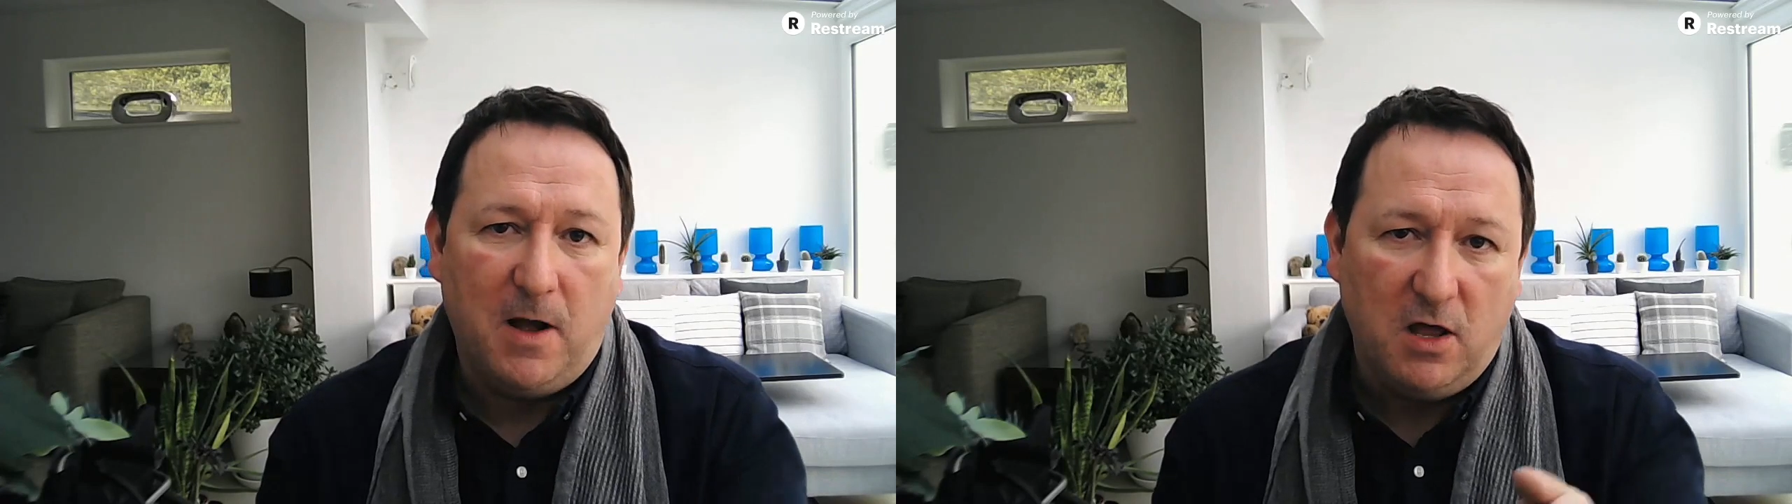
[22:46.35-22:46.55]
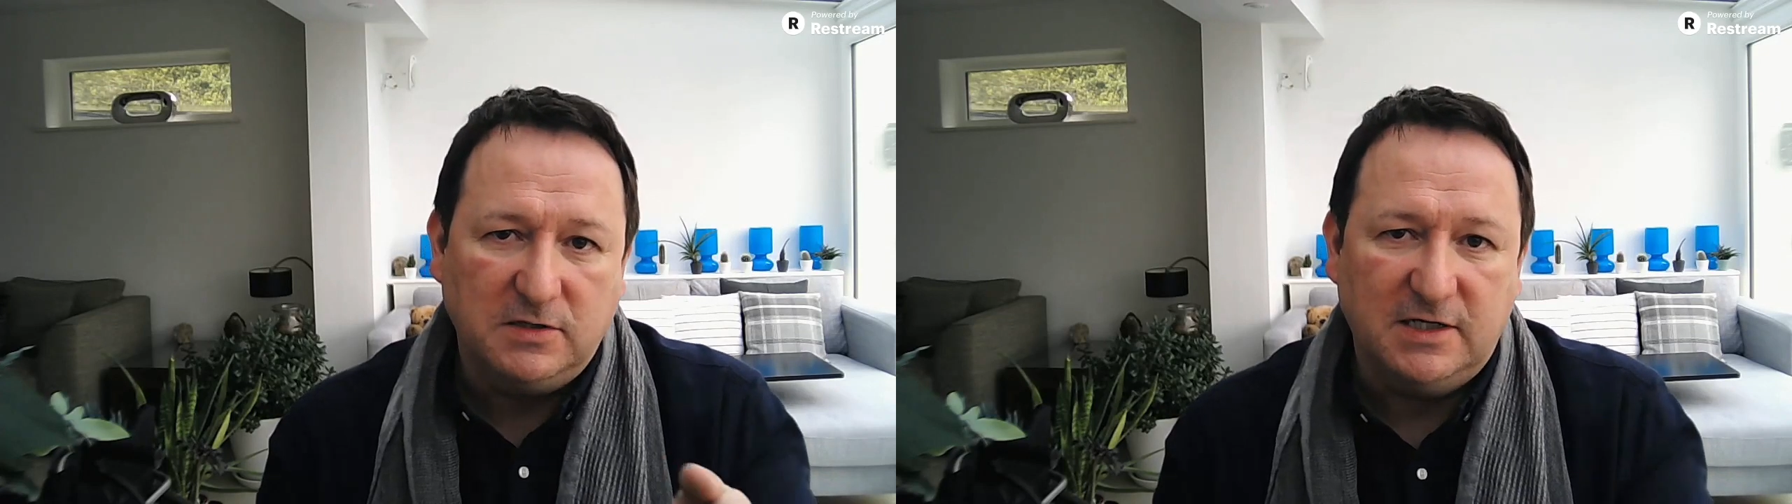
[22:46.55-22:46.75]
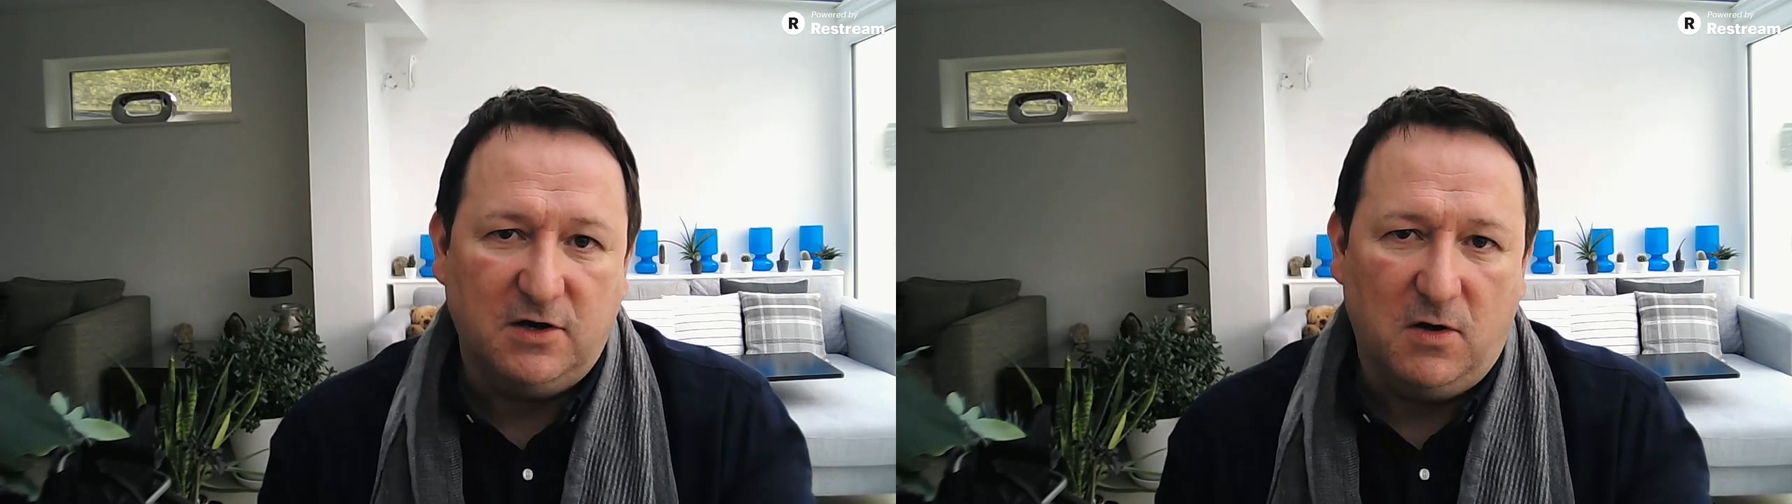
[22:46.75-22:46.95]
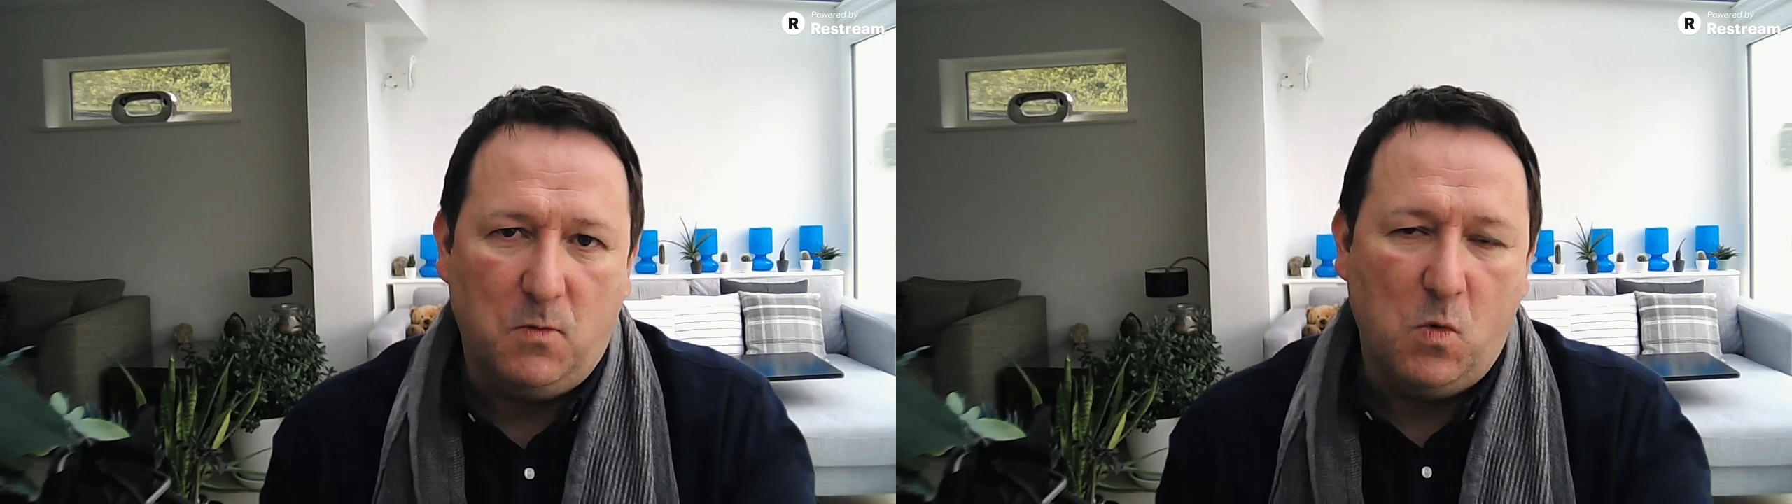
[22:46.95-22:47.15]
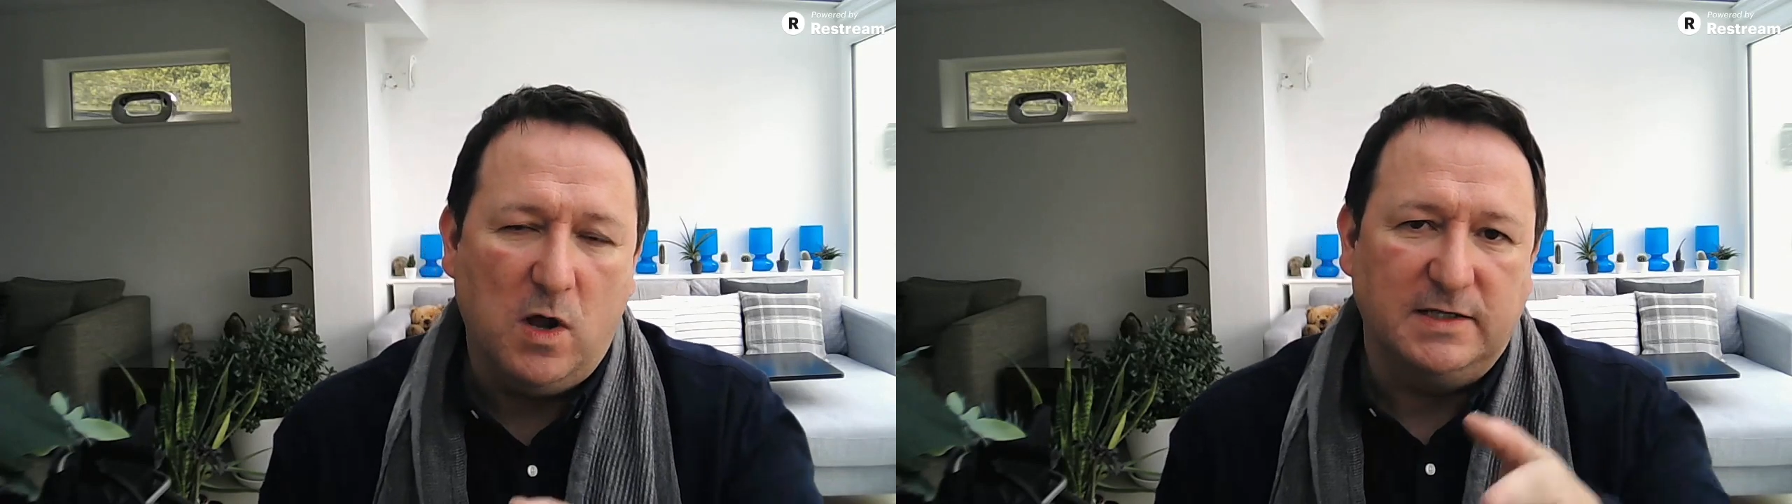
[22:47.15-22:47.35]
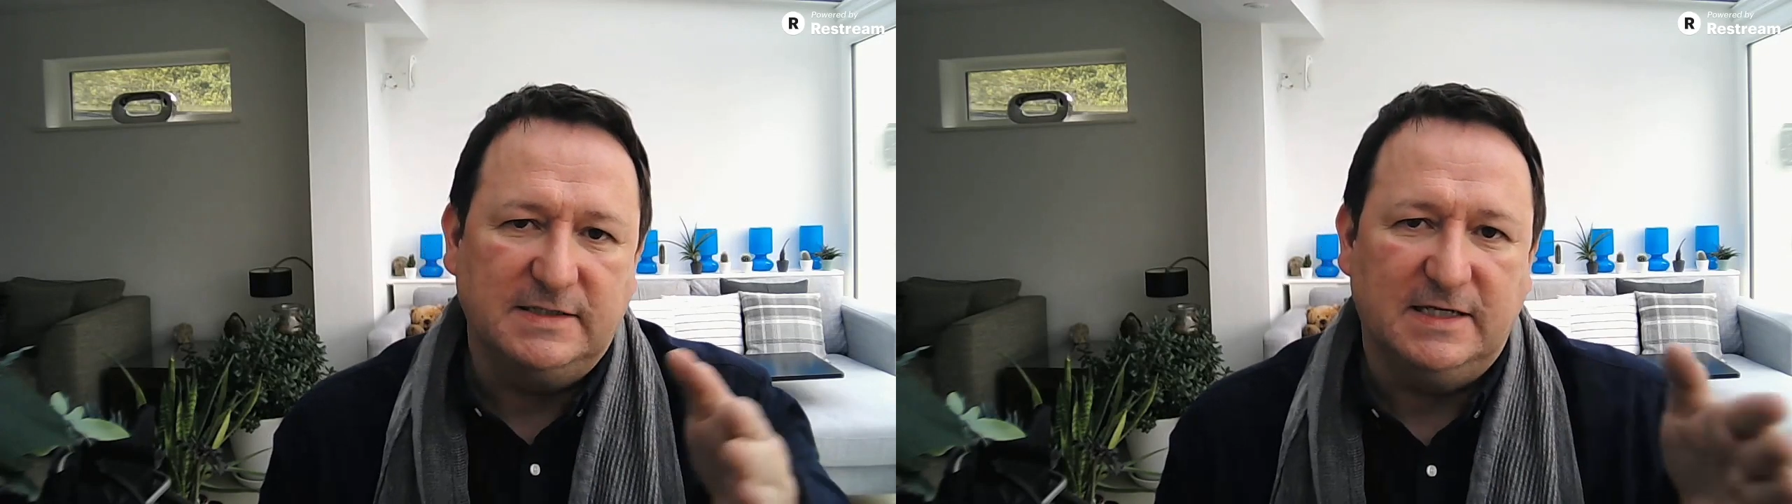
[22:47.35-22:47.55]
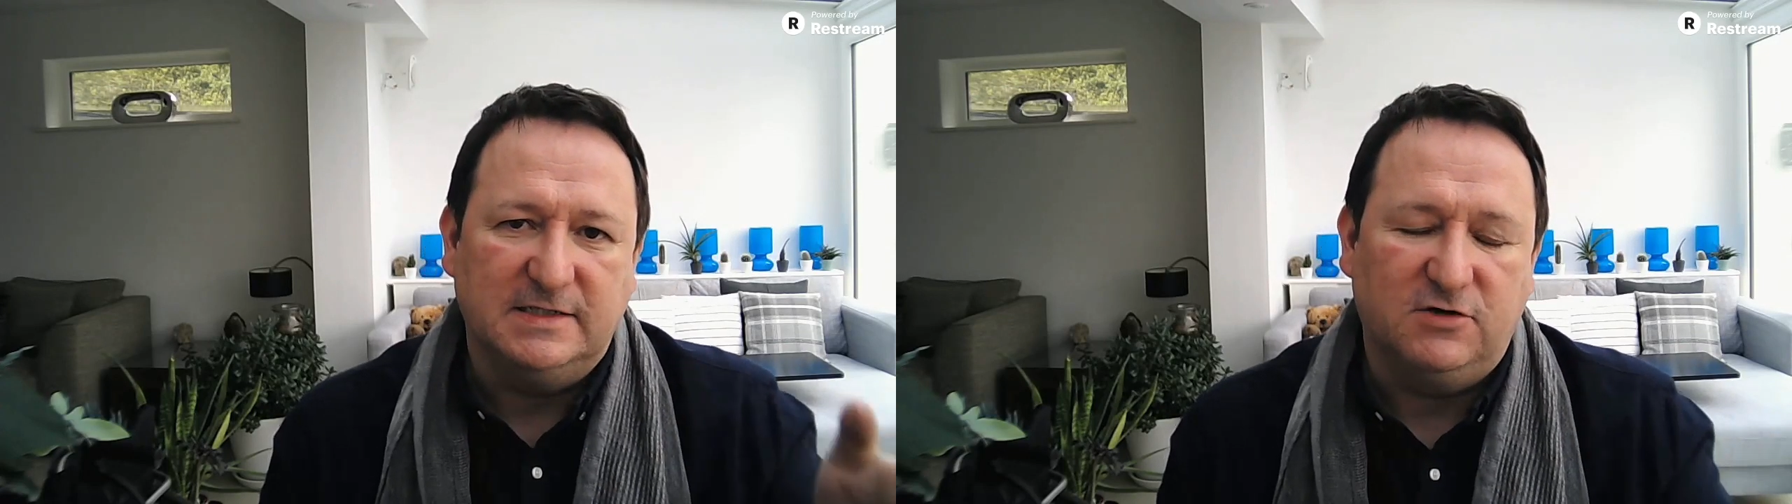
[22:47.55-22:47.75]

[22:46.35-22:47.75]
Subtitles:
planted on once it's